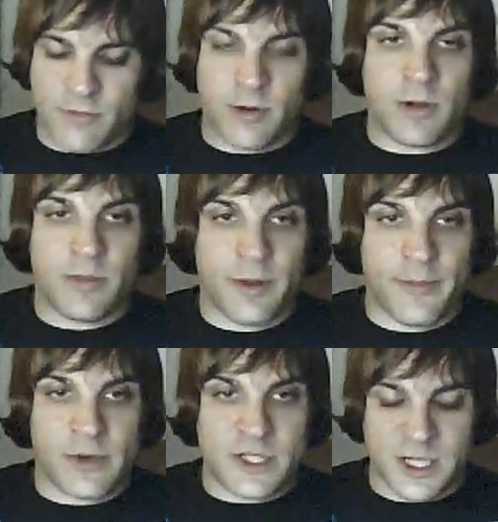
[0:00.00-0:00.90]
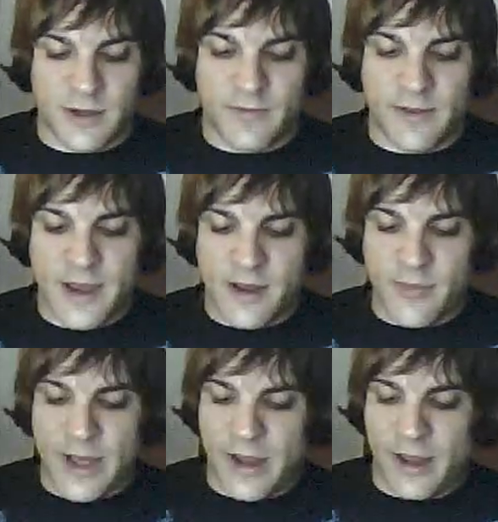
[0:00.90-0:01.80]
Roll them up yourself. Take
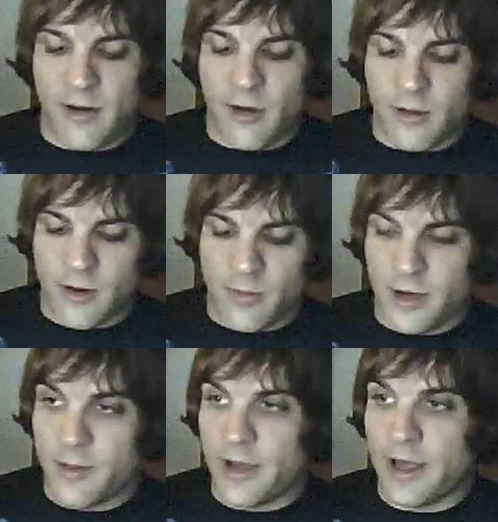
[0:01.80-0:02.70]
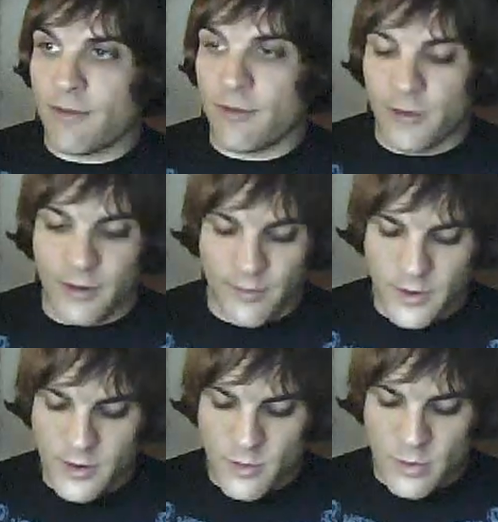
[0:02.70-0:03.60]
them back. Get all your money back for them.
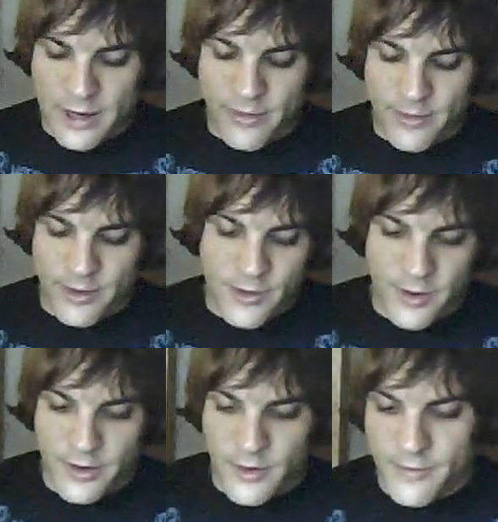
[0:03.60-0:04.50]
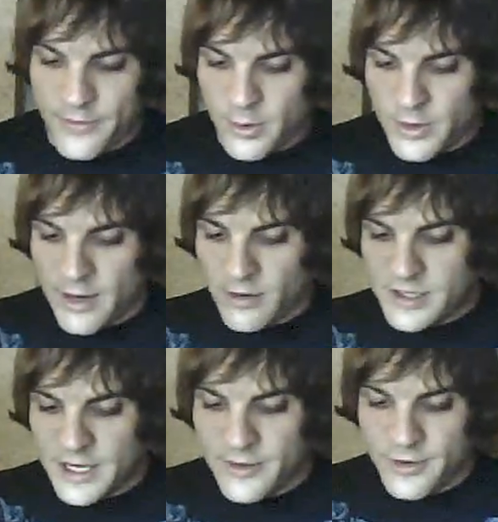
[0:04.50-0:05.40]
Why throw a few
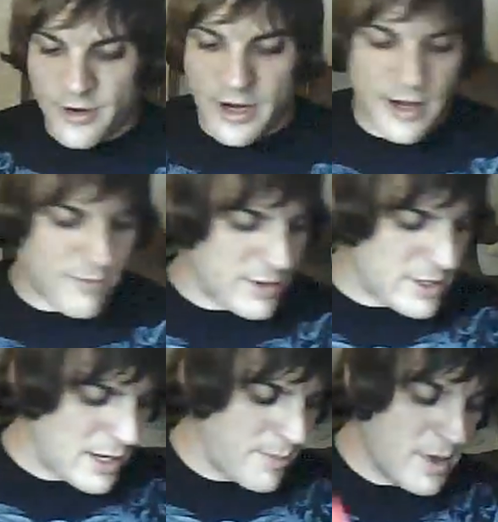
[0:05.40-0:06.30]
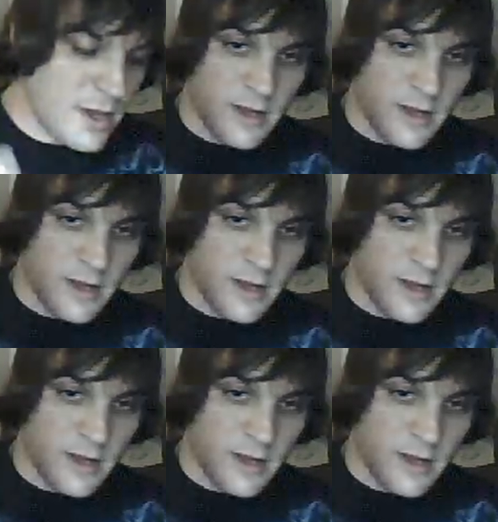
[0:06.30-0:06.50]
dollars down the drain every time?